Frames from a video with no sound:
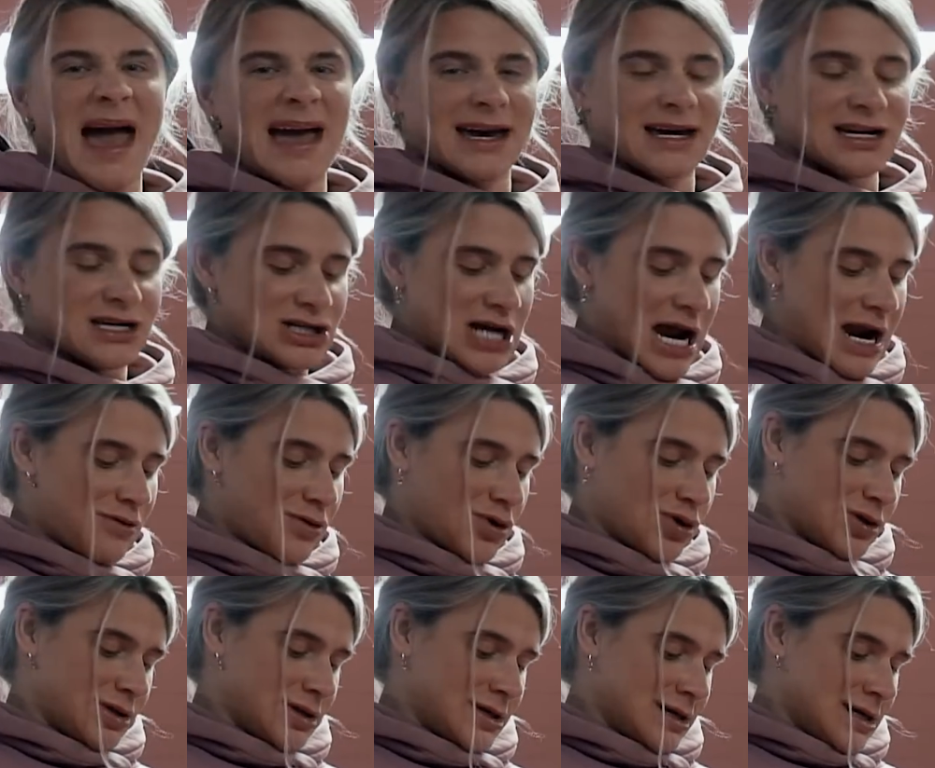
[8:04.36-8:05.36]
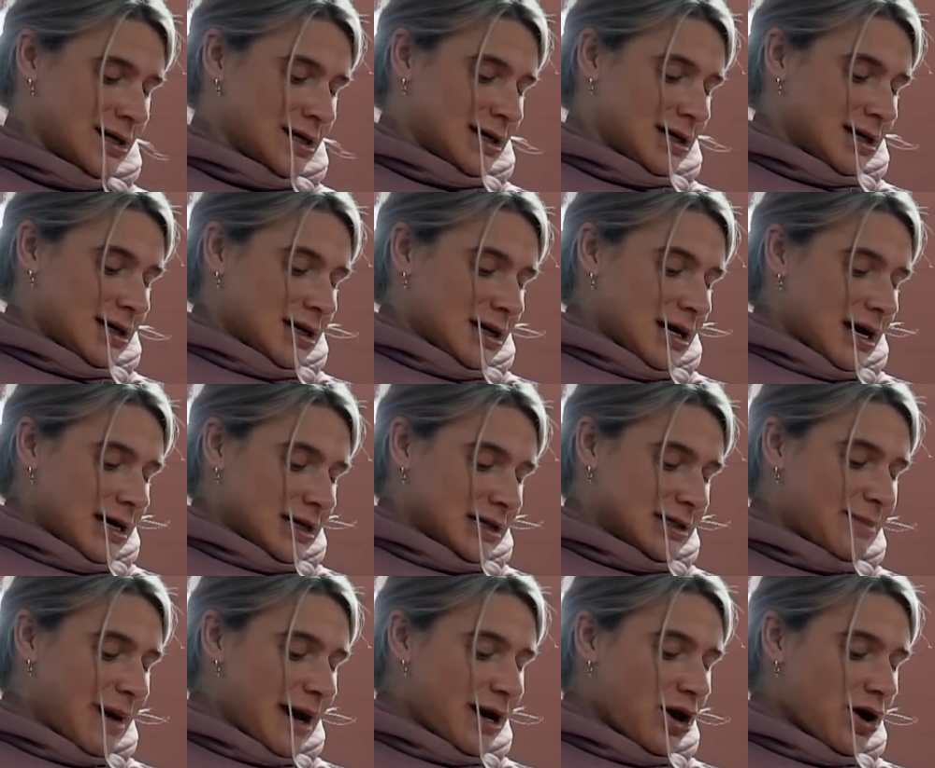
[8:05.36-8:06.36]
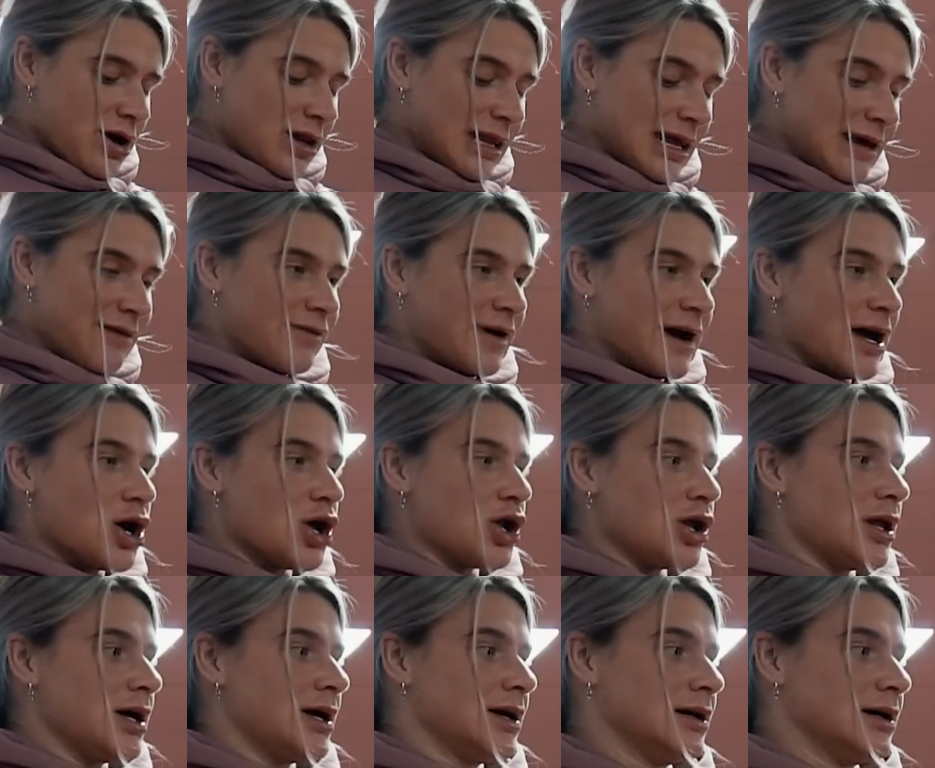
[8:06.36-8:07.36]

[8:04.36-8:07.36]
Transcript: in general. It's my only real